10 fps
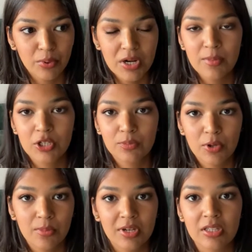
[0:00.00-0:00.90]
pretty much
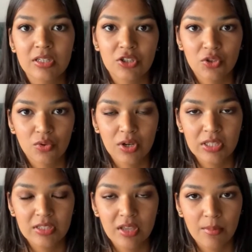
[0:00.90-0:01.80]
permanently
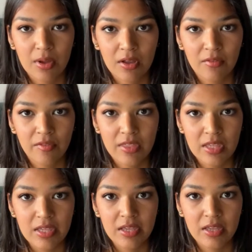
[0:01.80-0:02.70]
destroyed some of
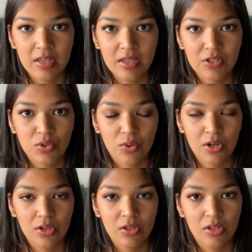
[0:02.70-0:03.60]
the
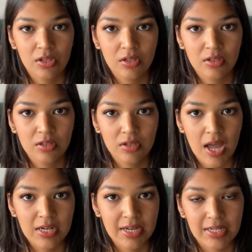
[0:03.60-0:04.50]
historical
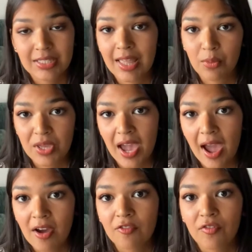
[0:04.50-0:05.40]
context that we
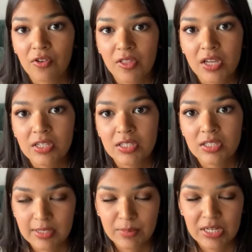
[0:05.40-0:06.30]
have for this
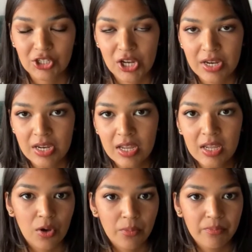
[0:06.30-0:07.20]
expedition.
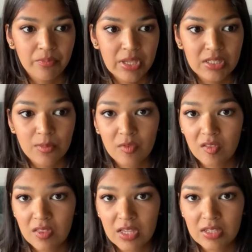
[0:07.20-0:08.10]
So, some of
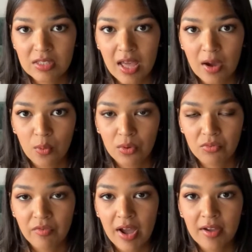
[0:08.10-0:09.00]
the things that were
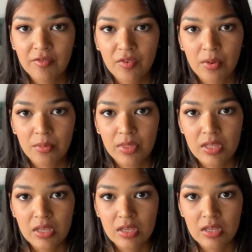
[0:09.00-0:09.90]
revived from
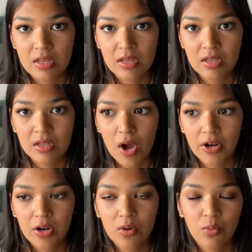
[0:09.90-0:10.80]
the
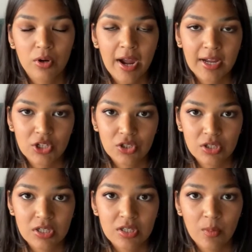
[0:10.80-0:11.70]
water were
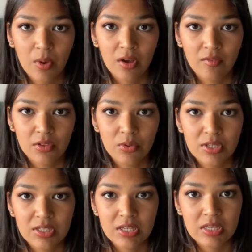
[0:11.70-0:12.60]
actually some of
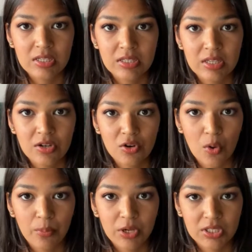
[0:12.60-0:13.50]
Lewis's
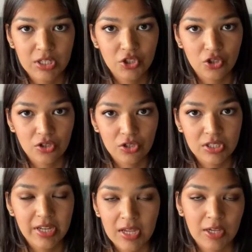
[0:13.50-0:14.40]
notebooks and
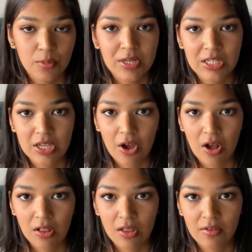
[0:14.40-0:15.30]
journals documenting
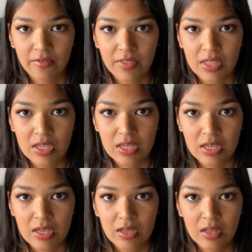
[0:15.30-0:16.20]
all of
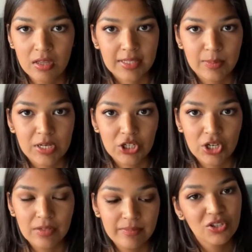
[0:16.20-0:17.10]
the
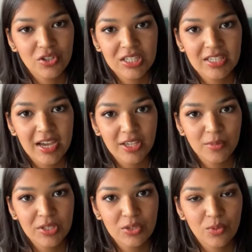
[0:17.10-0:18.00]
expedition. So these
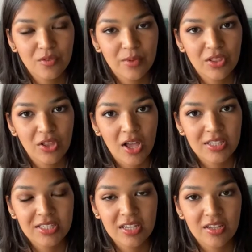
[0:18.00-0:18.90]
documents would have been
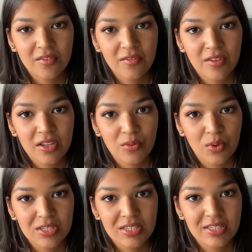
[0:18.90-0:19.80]
lost if it
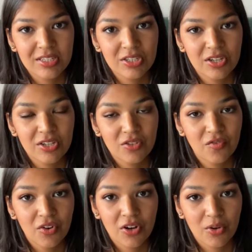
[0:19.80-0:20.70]
wasn't
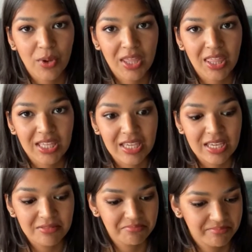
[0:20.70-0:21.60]
for her quick
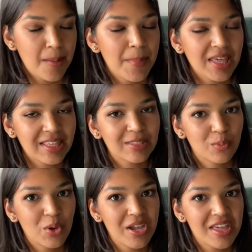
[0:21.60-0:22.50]
thinking. By this
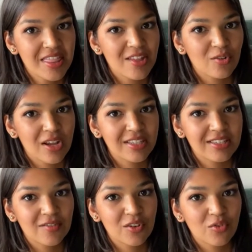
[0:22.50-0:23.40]
point, the
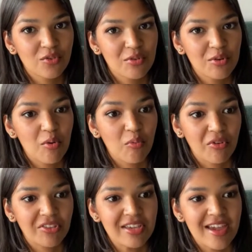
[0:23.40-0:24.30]
rest of the crew
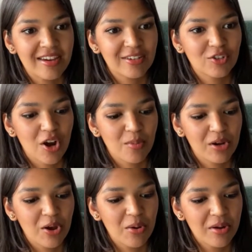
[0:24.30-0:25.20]
really hated
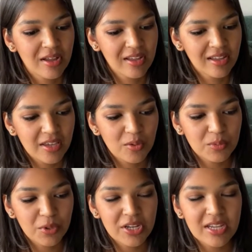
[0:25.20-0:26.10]
Charbonneau. He
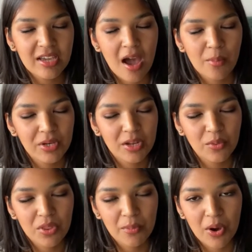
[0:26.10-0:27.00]
was pretty incompetent
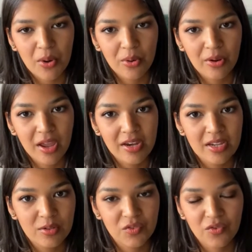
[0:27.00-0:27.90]
with a boat, and
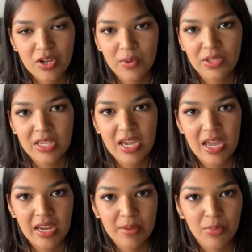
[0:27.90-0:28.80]
he was frequently
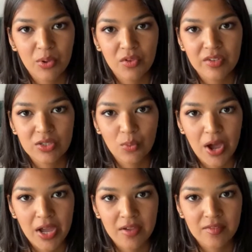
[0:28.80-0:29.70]
hitting both of his
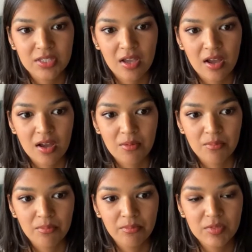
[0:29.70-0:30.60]
wives,
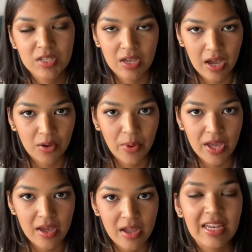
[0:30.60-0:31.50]

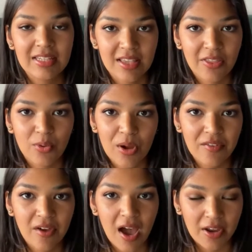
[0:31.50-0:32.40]
Sacagawea and his other
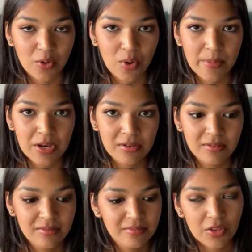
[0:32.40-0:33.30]
wife, Otterwoman.
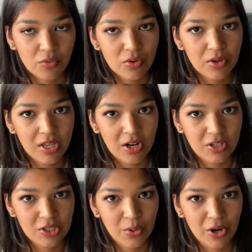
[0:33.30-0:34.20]
And the crew had
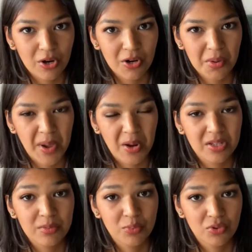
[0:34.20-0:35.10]
also heard about
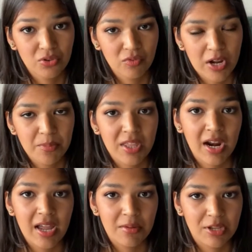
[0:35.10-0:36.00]
his brutal rape
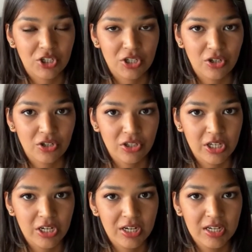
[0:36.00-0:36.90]
that I had mentioned
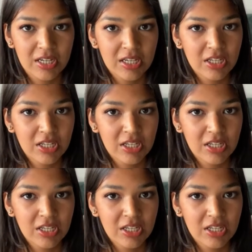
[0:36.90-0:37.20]
earlier.